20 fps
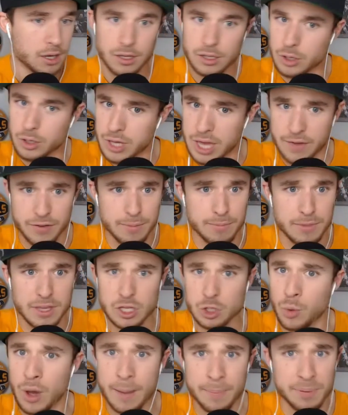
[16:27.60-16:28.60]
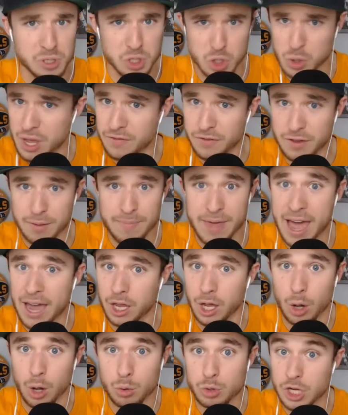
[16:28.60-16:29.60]
Give him these weapons, you give him that
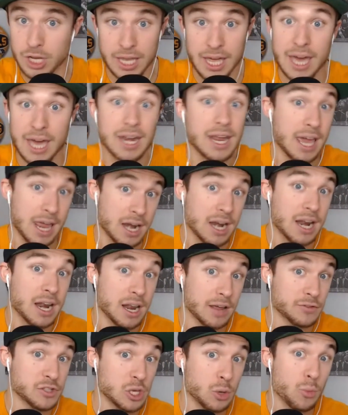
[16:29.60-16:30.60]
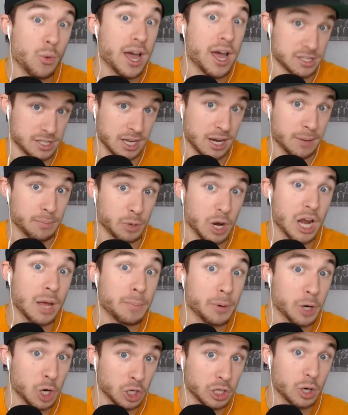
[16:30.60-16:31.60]
coach. Again, in an NFC West that I brought up
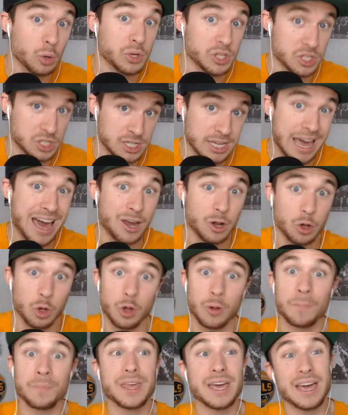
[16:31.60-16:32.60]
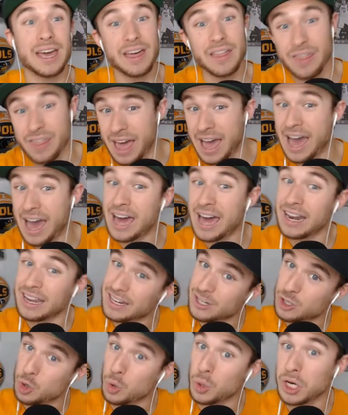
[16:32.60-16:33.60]
earlier with Seattle, that in
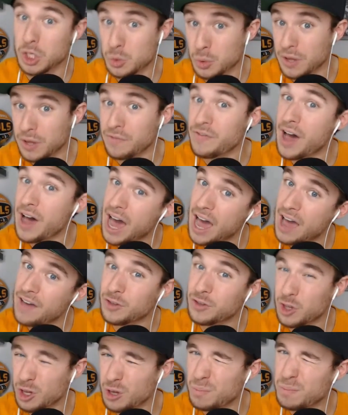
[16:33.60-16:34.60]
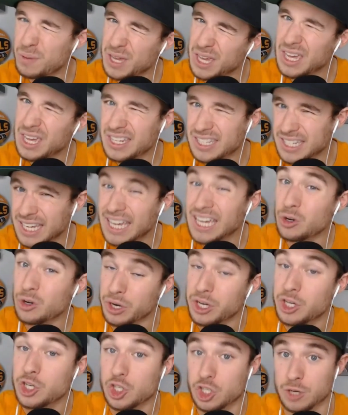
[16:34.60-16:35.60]
2025 could be
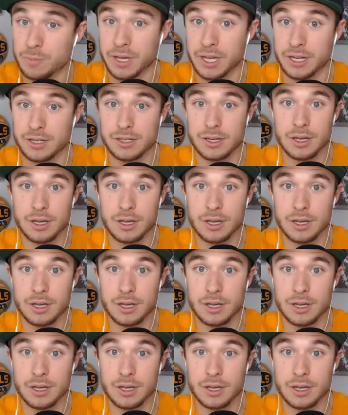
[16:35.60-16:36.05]
teetering just a bit.